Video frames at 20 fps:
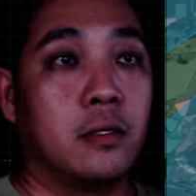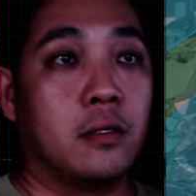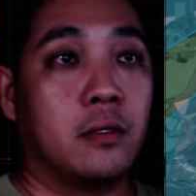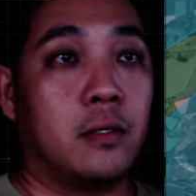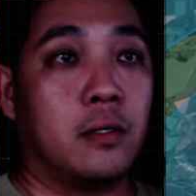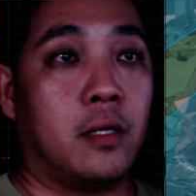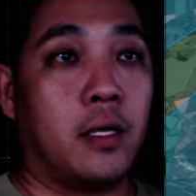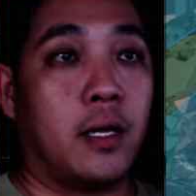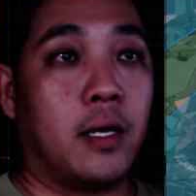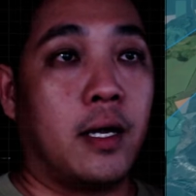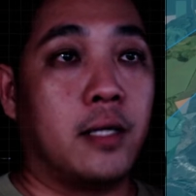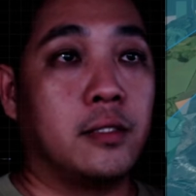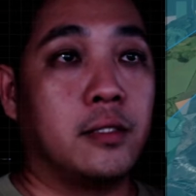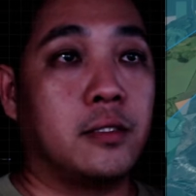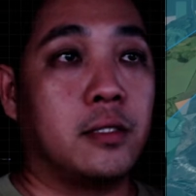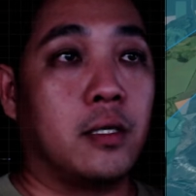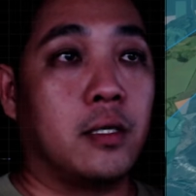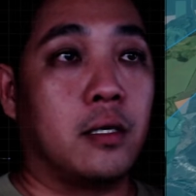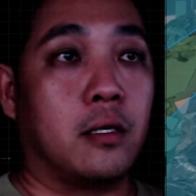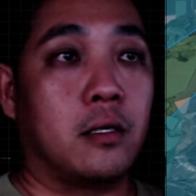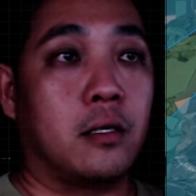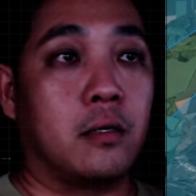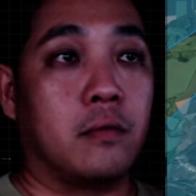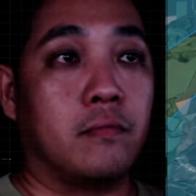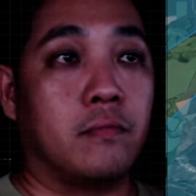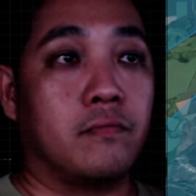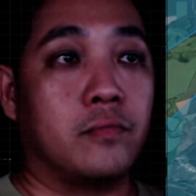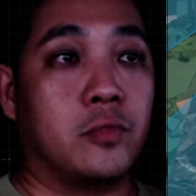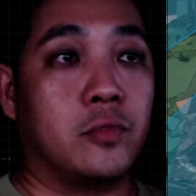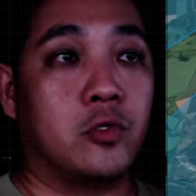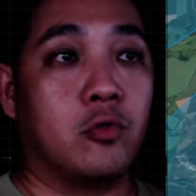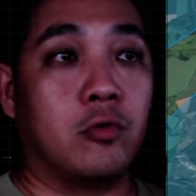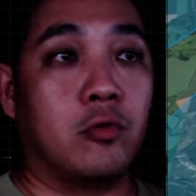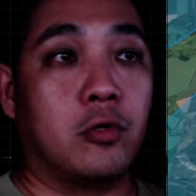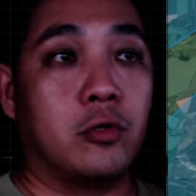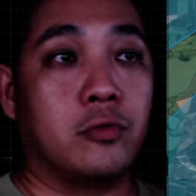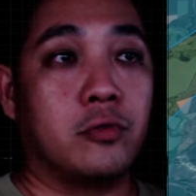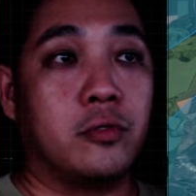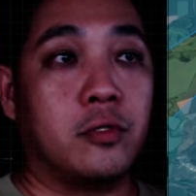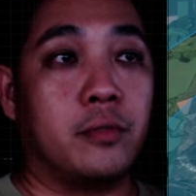They aren't so
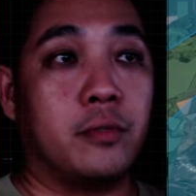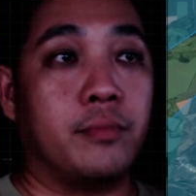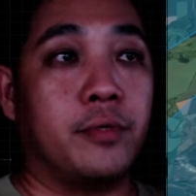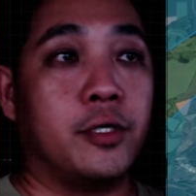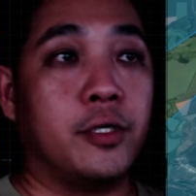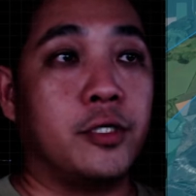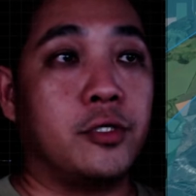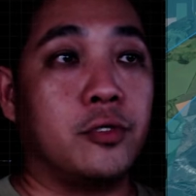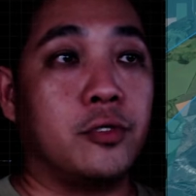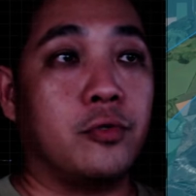close to the breach.